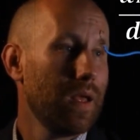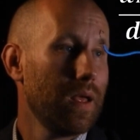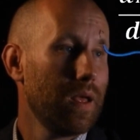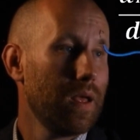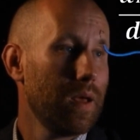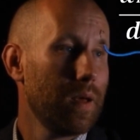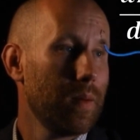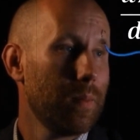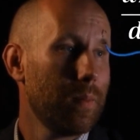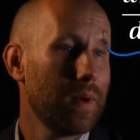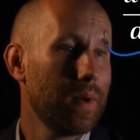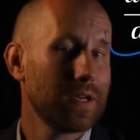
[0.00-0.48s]

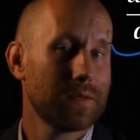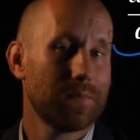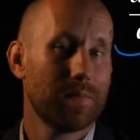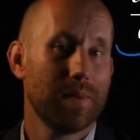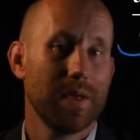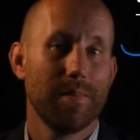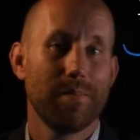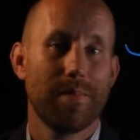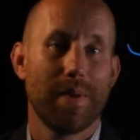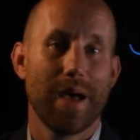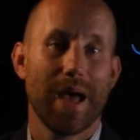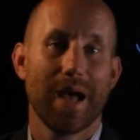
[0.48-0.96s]
must
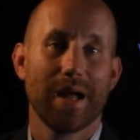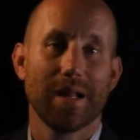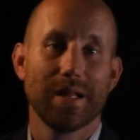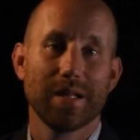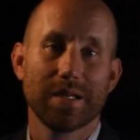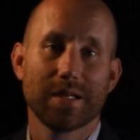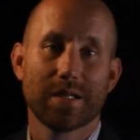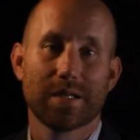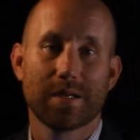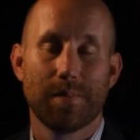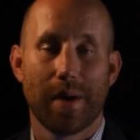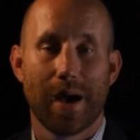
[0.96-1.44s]
be
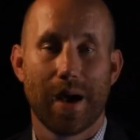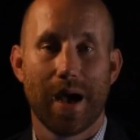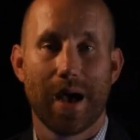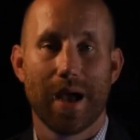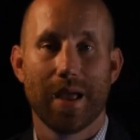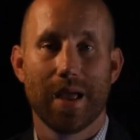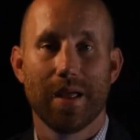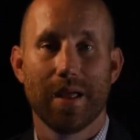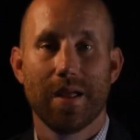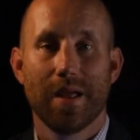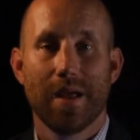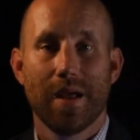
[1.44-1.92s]
balanced
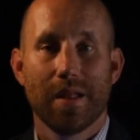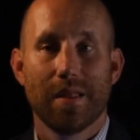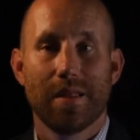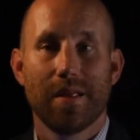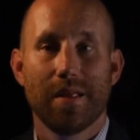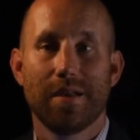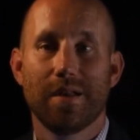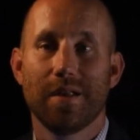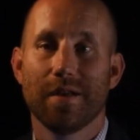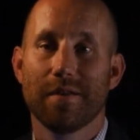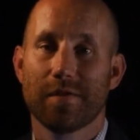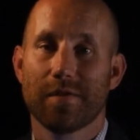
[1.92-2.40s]
by
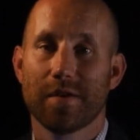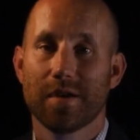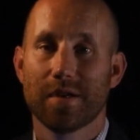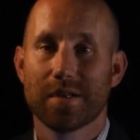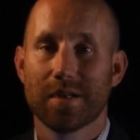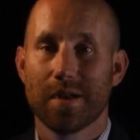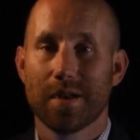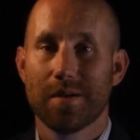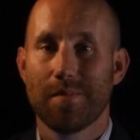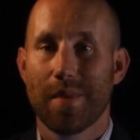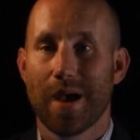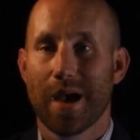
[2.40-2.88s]
the difference
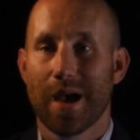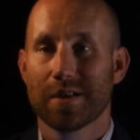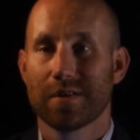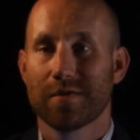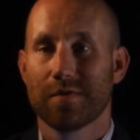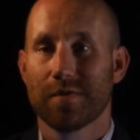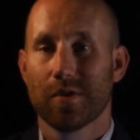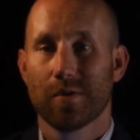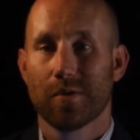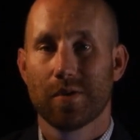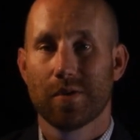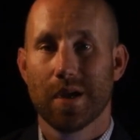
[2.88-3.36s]
in mass
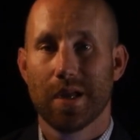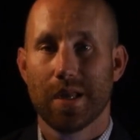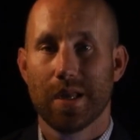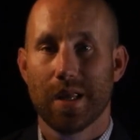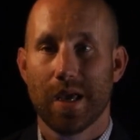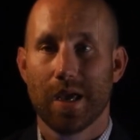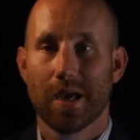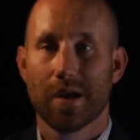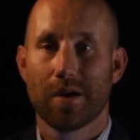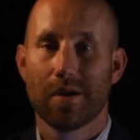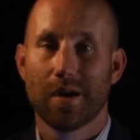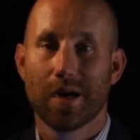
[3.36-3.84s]
flow rate
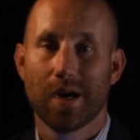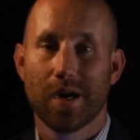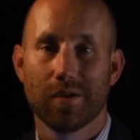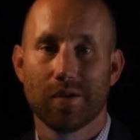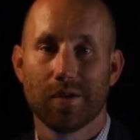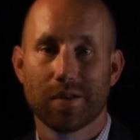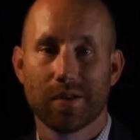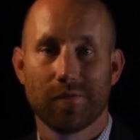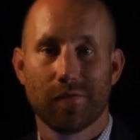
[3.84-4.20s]
in or out.